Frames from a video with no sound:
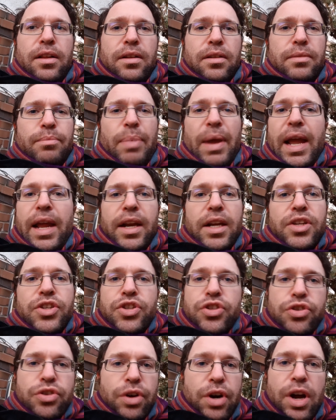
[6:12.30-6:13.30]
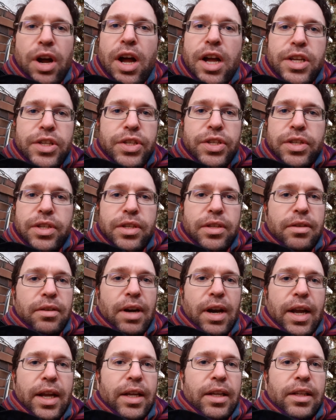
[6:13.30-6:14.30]
banning straws,
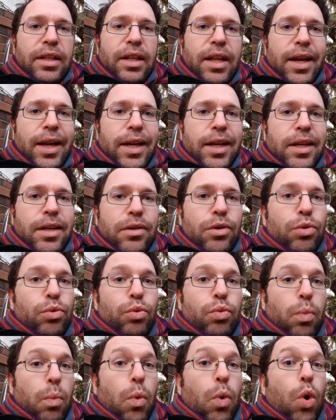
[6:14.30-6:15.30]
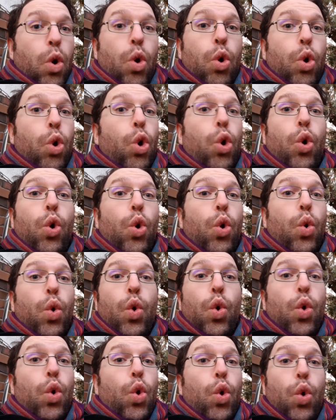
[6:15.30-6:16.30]
right? Like,
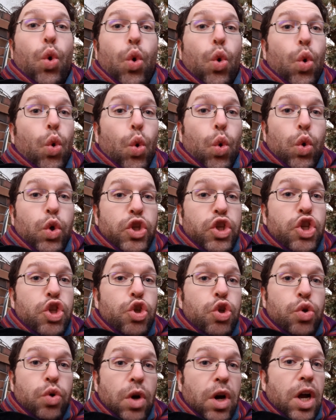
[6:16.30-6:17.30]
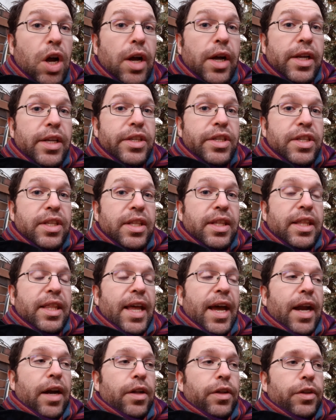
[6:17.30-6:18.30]
ooh, straws,
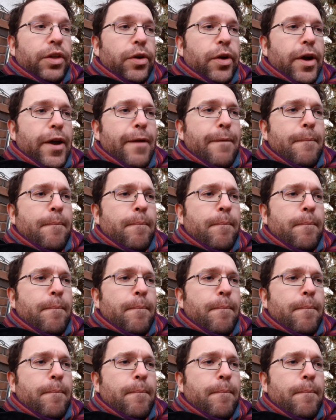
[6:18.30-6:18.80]
that'll do it.